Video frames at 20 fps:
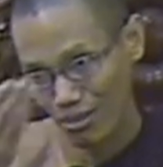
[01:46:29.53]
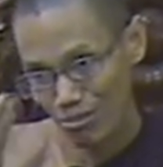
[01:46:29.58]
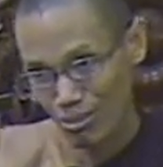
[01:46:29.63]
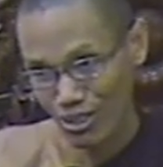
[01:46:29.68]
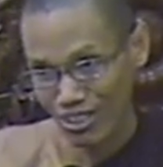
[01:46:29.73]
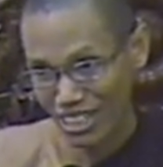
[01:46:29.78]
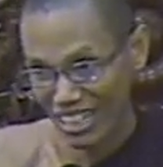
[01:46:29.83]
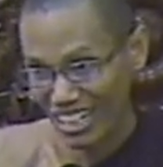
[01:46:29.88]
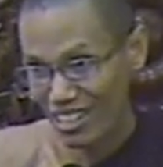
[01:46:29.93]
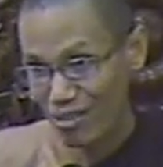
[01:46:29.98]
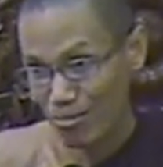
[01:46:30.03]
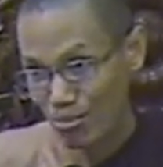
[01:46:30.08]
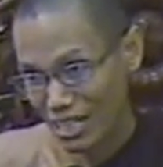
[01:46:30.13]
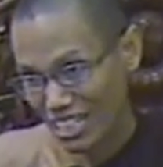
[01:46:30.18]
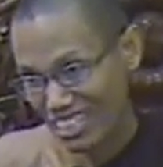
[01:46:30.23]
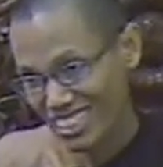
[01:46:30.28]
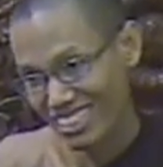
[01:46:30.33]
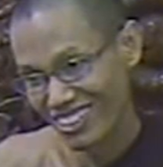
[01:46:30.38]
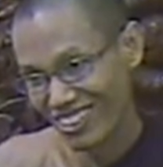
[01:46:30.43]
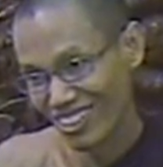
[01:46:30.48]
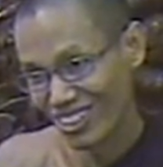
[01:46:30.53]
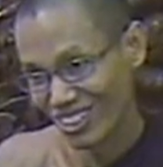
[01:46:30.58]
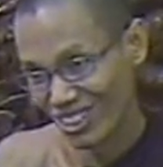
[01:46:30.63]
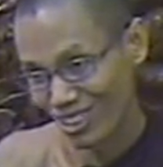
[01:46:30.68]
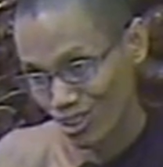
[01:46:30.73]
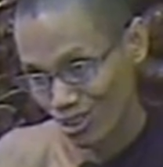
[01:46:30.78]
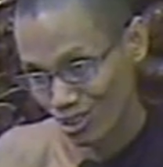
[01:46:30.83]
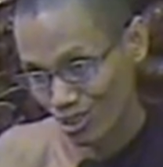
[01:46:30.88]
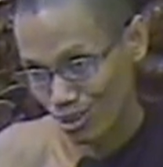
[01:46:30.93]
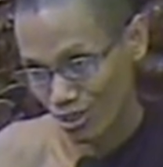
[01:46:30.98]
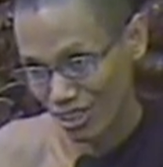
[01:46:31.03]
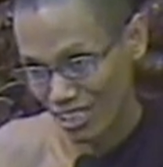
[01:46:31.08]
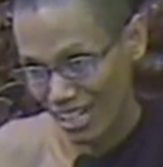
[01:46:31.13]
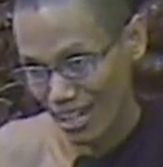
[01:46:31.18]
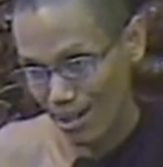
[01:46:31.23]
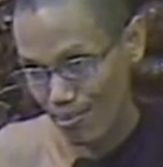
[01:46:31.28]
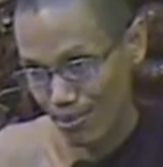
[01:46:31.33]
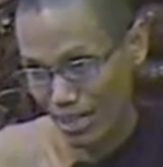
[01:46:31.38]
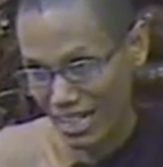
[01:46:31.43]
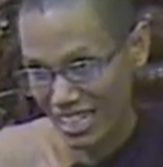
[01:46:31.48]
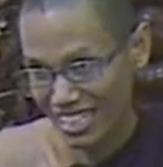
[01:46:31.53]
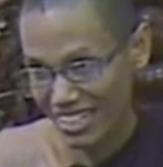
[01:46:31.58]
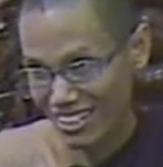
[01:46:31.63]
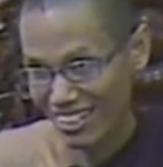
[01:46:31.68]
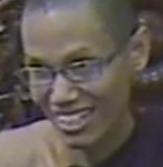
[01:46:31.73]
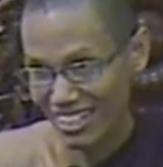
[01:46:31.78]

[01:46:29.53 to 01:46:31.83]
Buddha image also kusala mind,